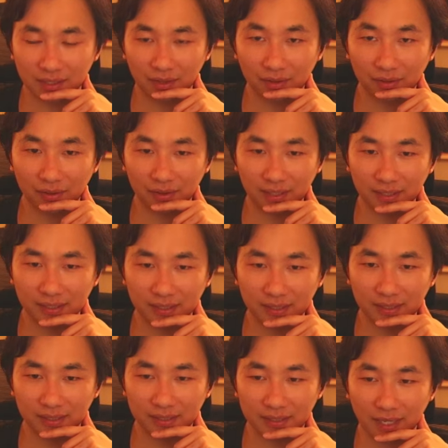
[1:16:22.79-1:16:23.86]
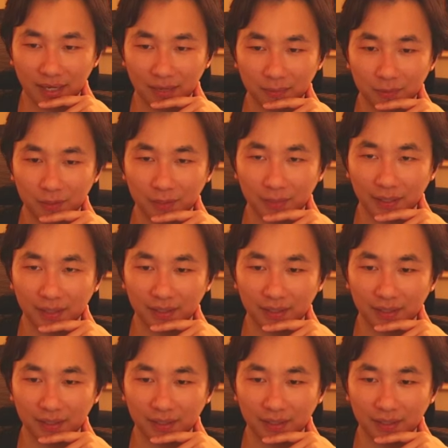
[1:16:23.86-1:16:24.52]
all they need is time warp and